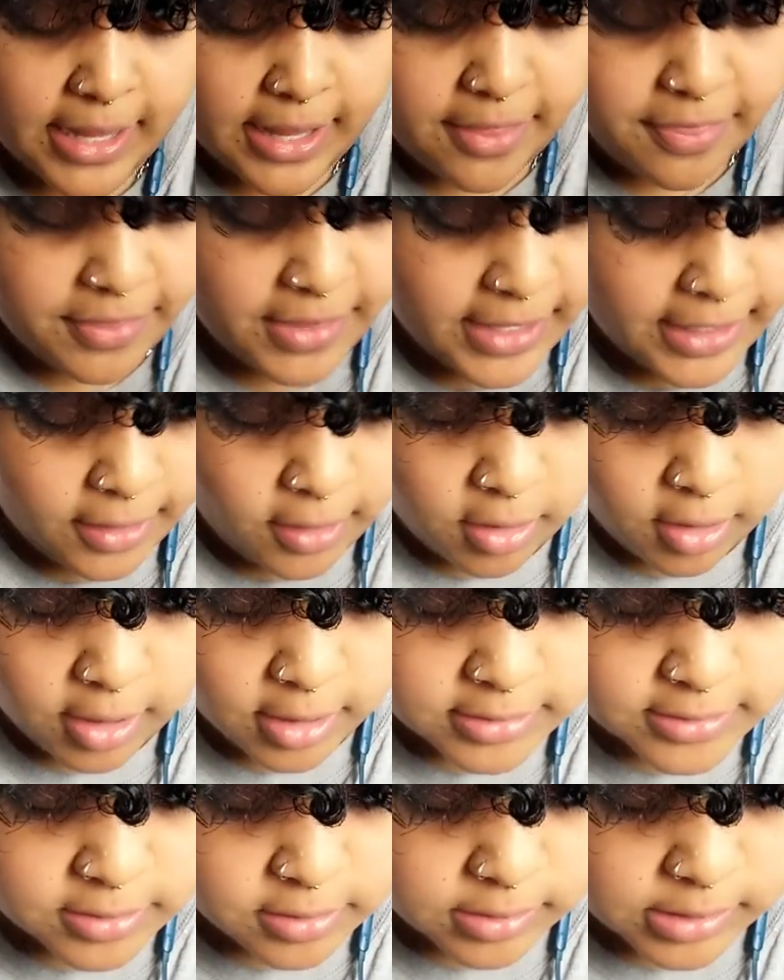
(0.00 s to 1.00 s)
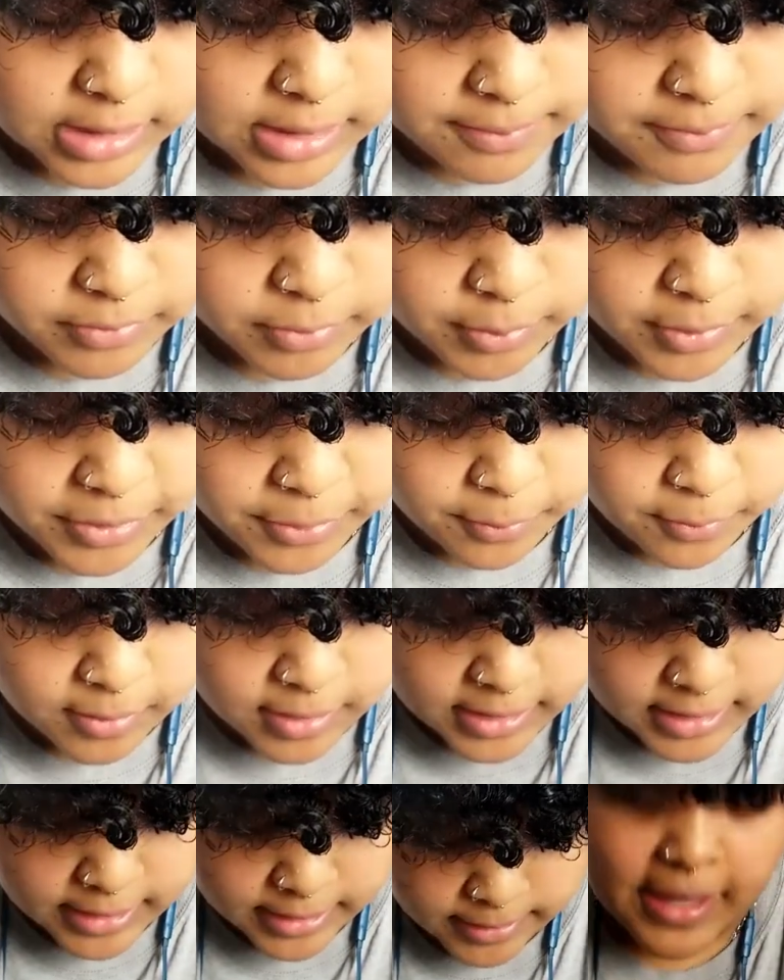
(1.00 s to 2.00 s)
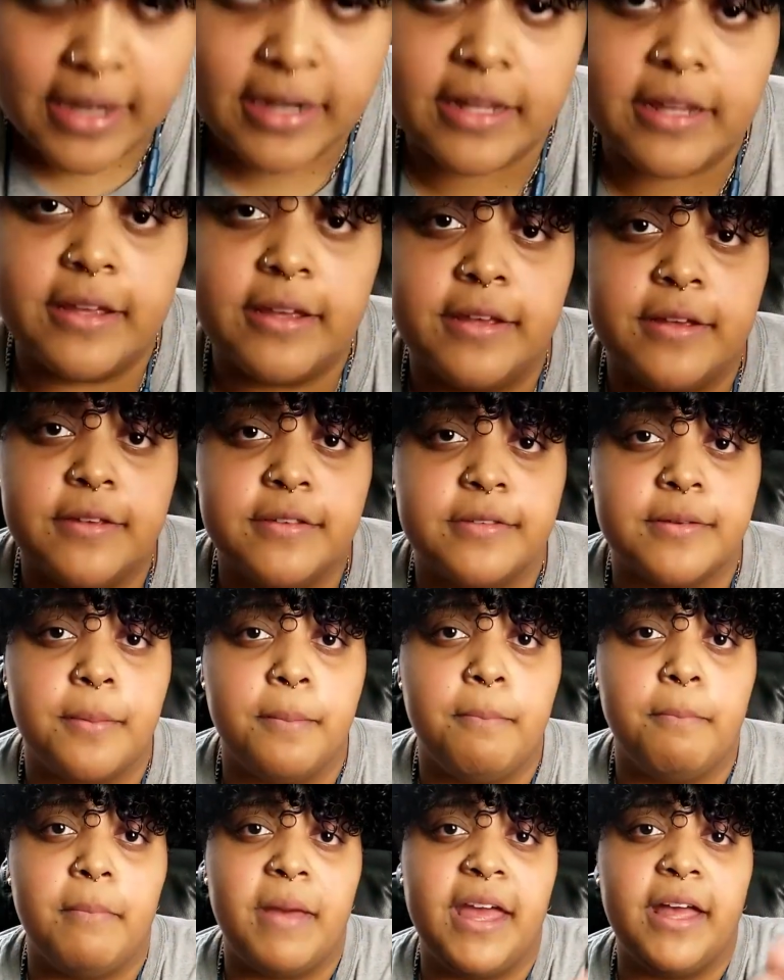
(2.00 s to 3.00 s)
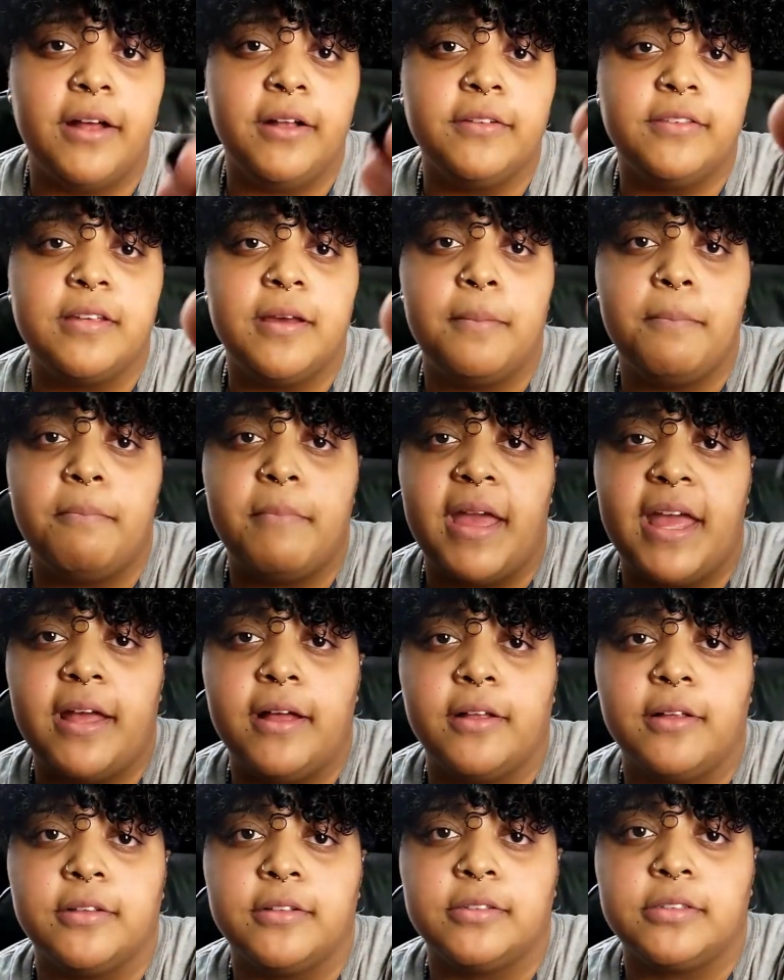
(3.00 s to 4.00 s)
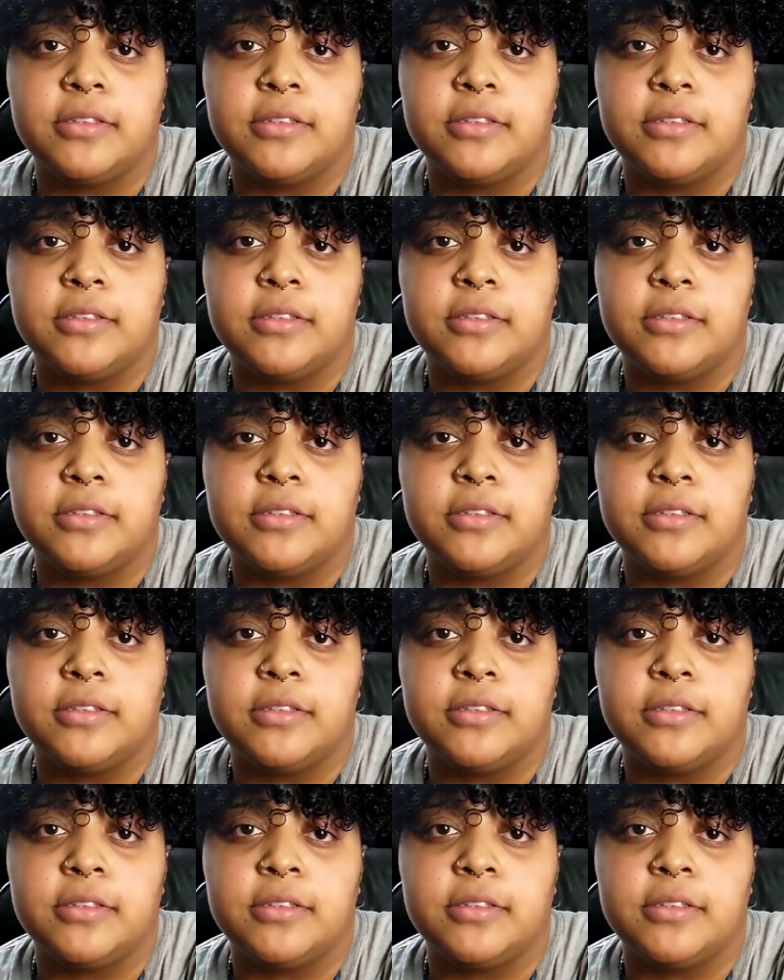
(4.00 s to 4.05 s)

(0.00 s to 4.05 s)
And then it also comes with one that is male to male.